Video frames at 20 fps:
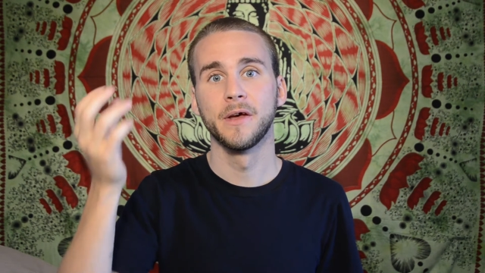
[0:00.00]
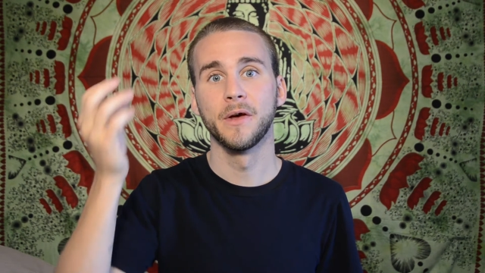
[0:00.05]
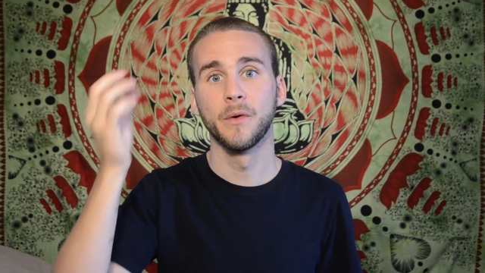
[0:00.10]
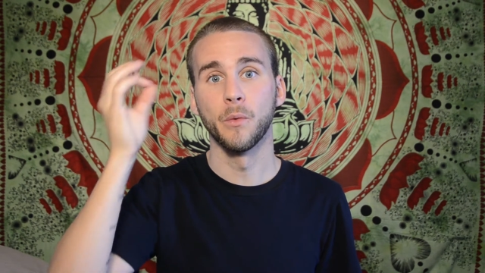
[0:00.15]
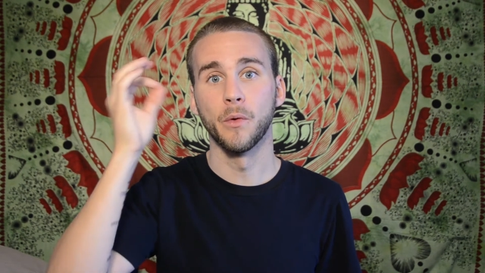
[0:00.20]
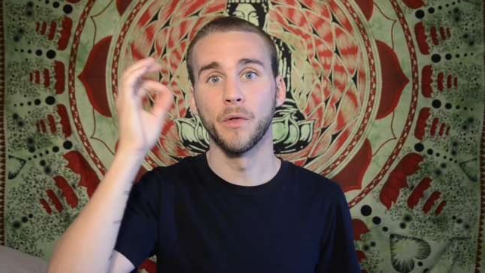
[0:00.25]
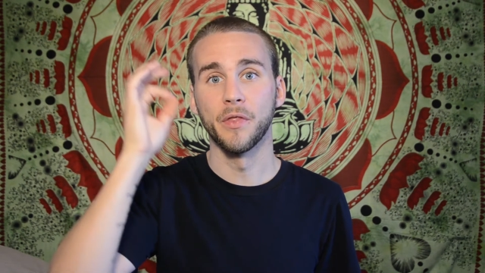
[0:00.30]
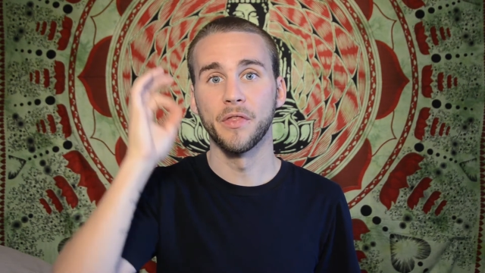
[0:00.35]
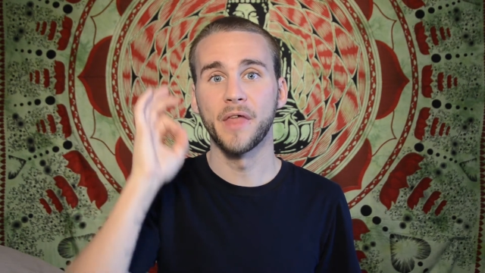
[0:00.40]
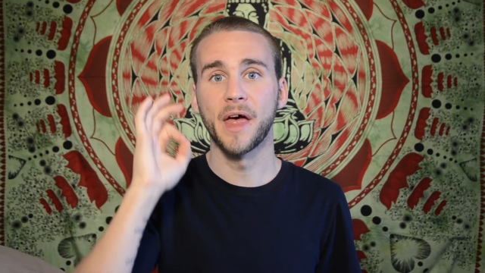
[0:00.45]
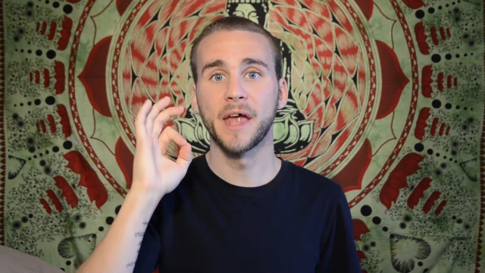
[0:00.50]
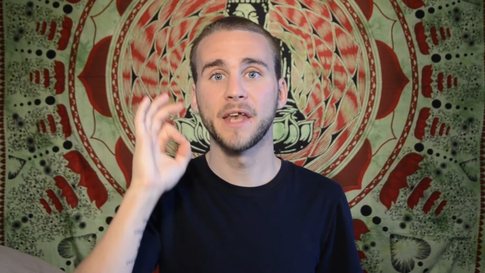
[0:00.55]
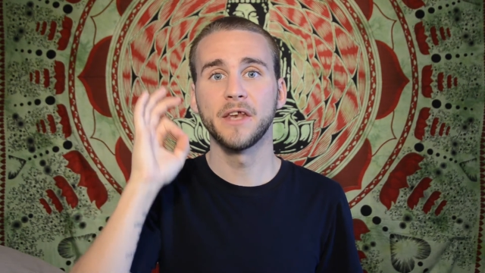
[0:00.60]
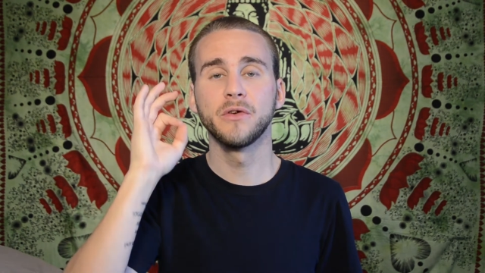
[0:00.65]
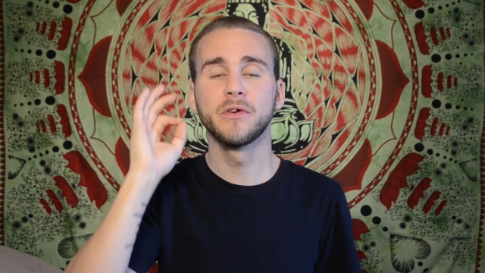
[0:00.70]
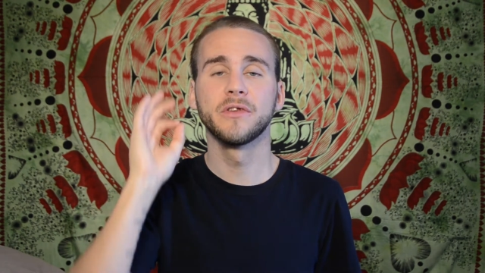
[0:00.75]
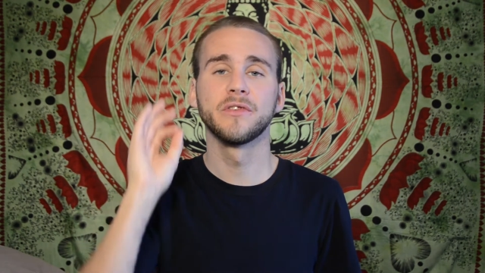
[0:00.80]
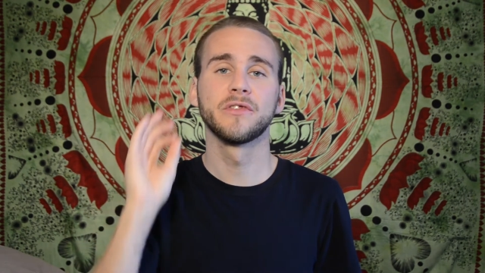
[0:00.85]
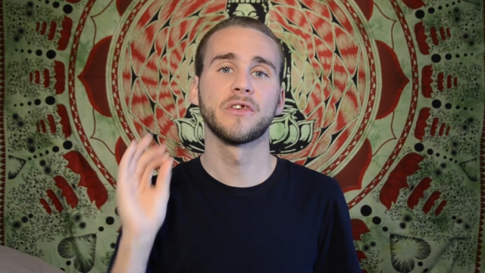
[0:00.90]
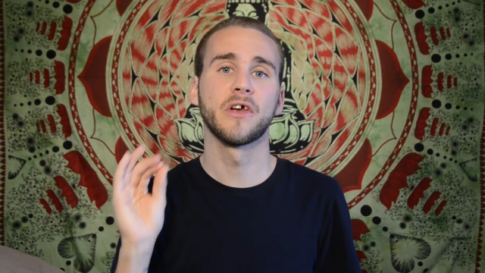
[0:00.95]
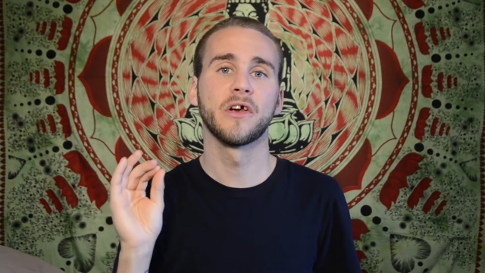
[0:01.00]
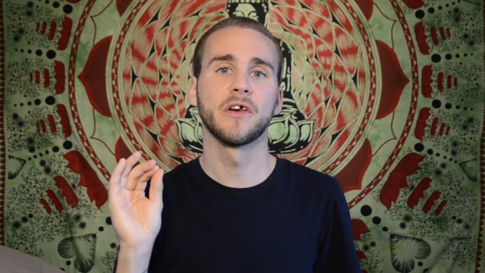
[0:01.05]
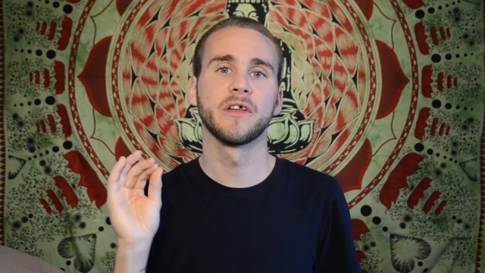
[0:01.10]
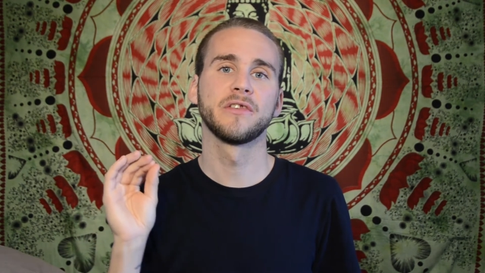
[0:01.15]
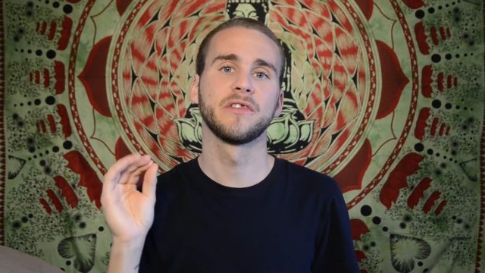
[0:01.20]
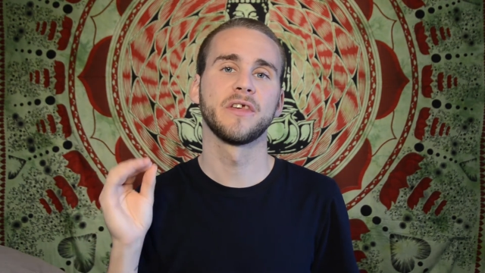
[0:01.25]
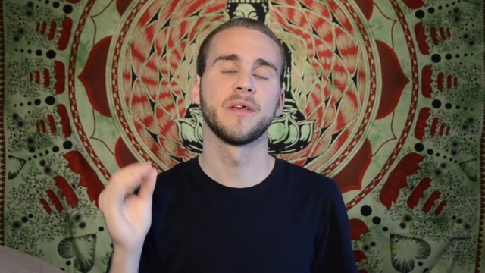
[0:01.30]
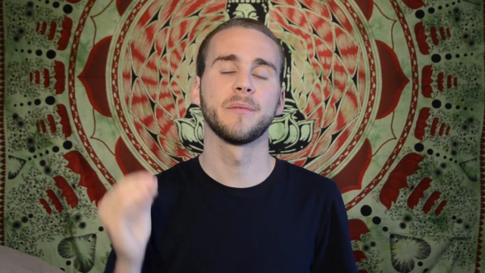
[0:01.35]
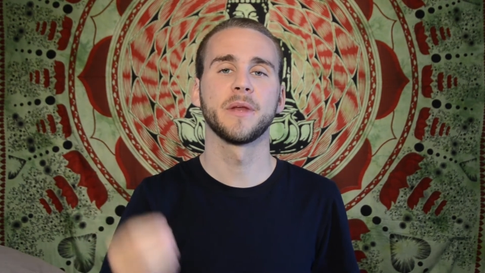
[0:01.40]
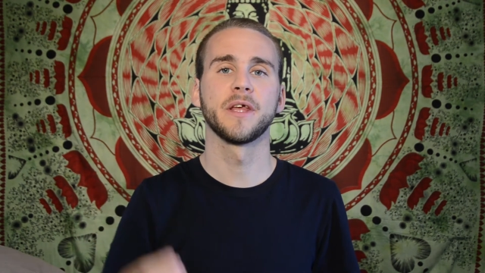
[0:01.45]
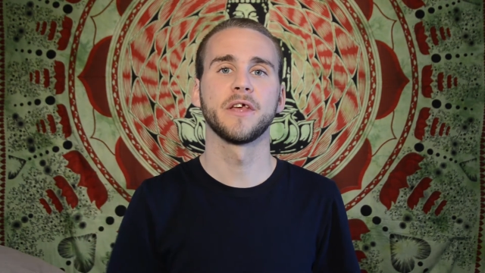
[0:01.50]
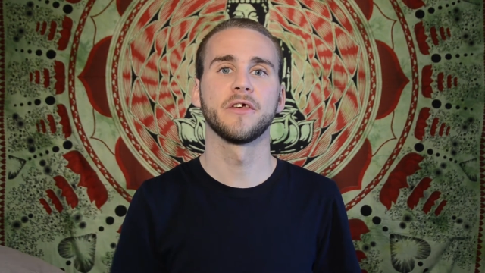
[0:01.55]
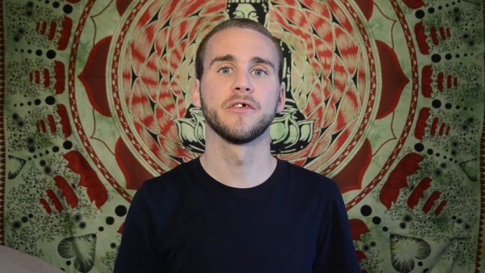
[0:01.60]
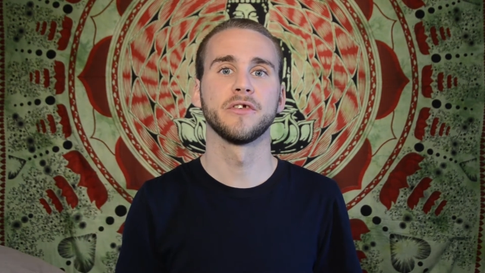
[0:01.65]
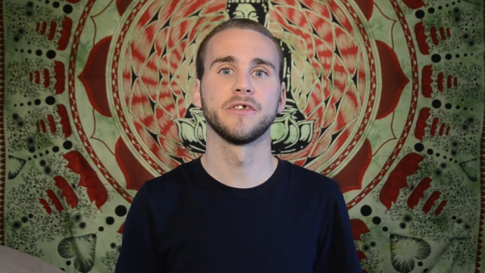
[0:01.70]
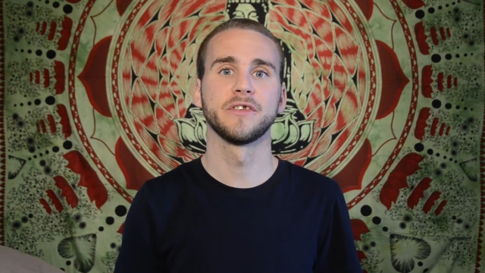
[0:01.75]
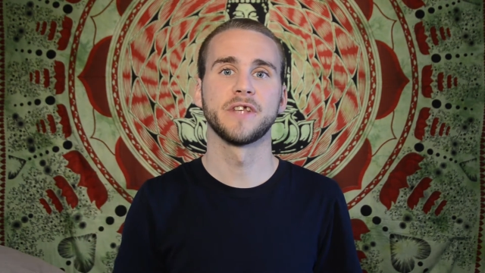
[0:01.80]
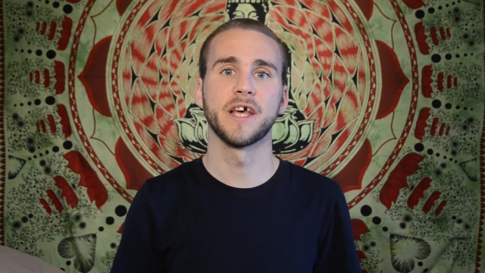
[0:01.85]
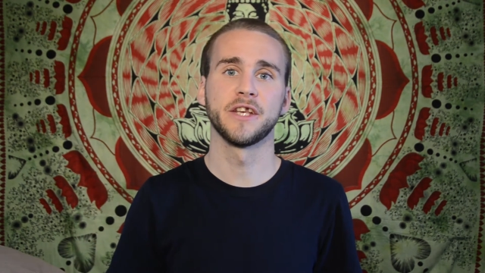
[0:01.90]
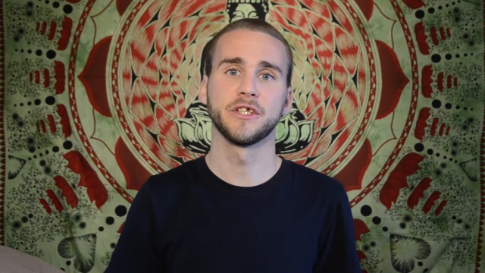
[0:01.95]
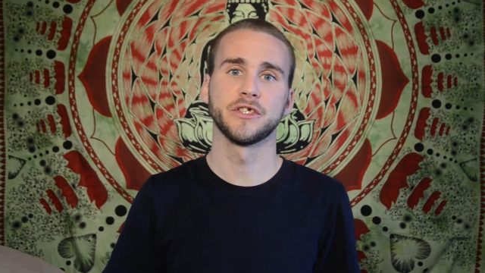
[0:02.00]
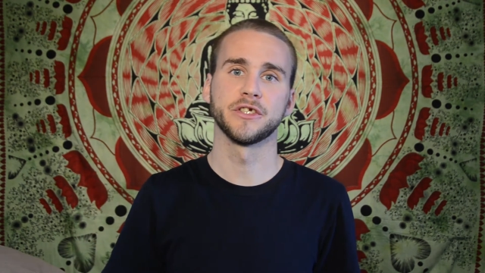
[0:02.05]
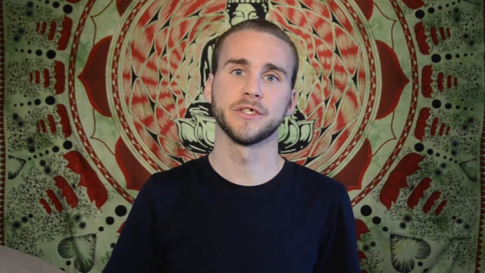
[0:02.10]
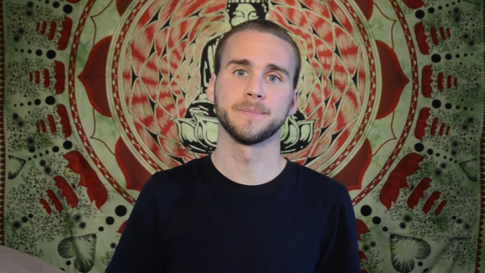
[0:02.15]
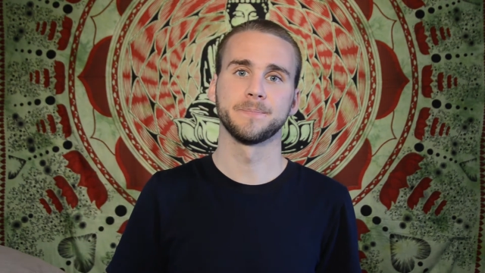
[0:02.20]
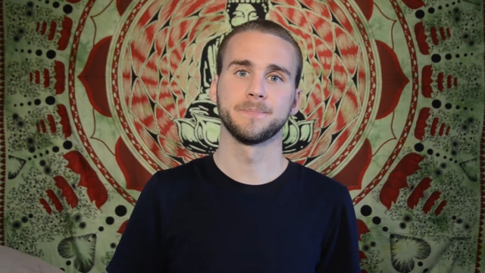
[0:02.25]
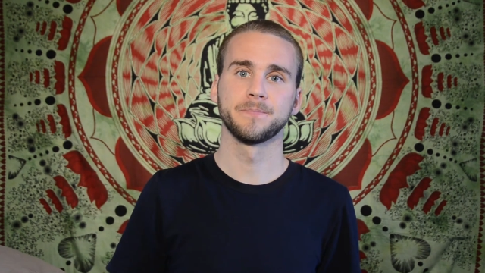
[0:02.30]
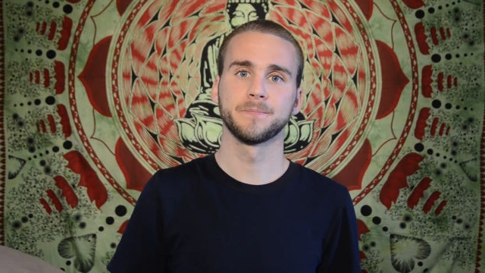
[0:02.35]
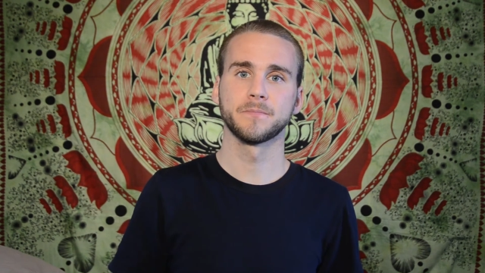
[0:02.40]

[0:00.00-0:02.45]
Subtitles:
well, then you can start examining your intention.